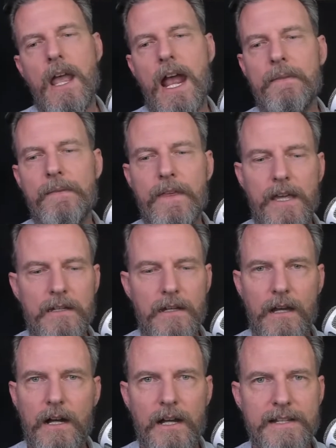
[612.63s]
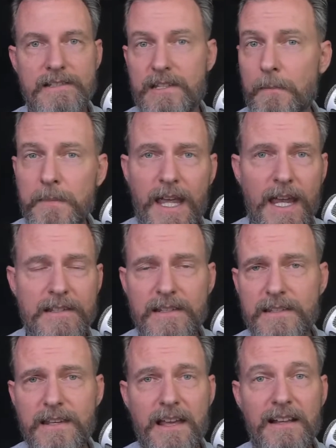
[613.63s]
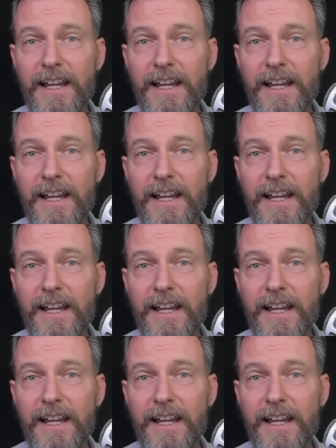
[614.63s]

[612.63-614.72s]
And then in some cases,